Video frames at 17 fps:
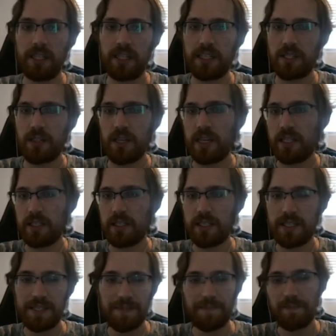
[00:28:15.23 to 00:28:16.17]

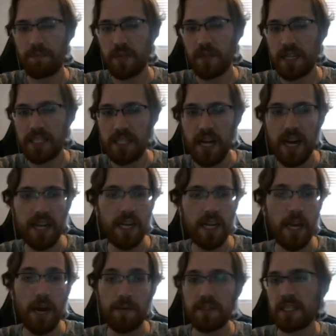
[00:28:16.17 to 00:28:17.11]
It's not
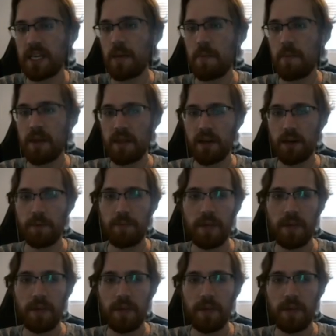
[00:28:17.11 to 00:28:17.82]
enough to get me there.